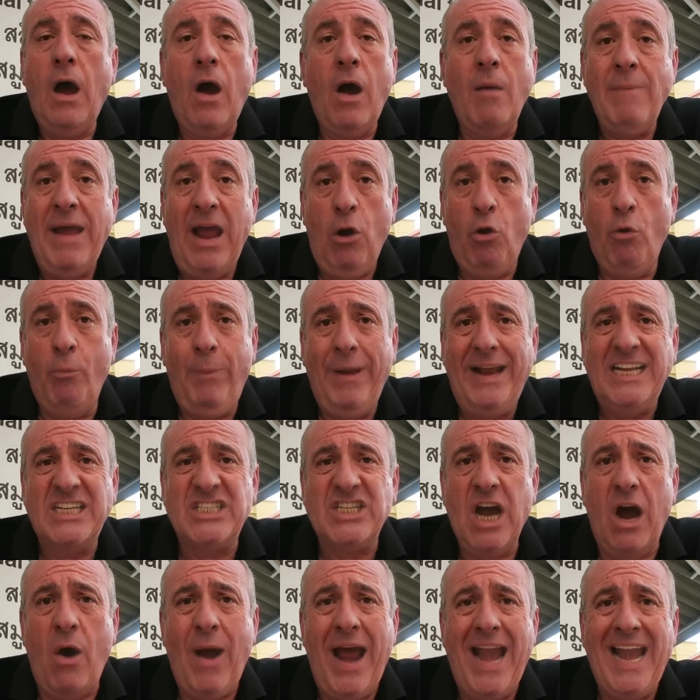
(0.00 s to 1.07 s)
I'm helping
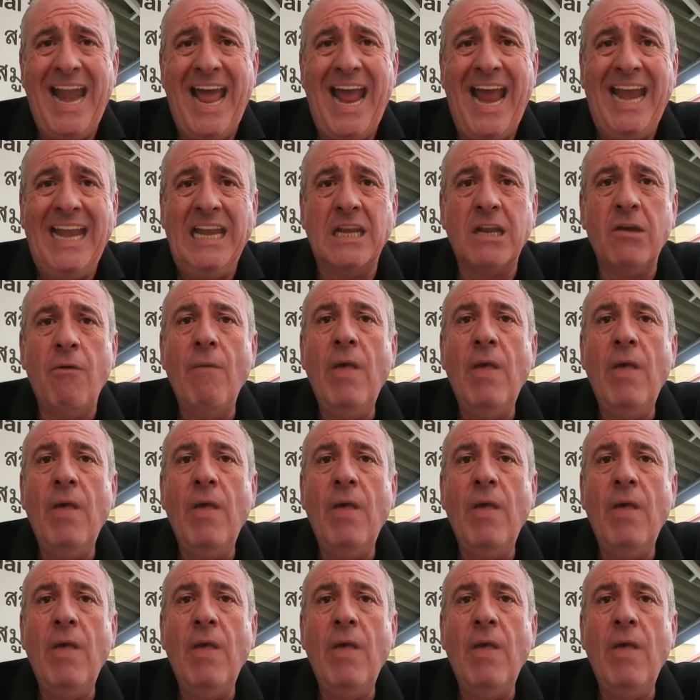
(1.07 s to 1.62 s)
Thailand.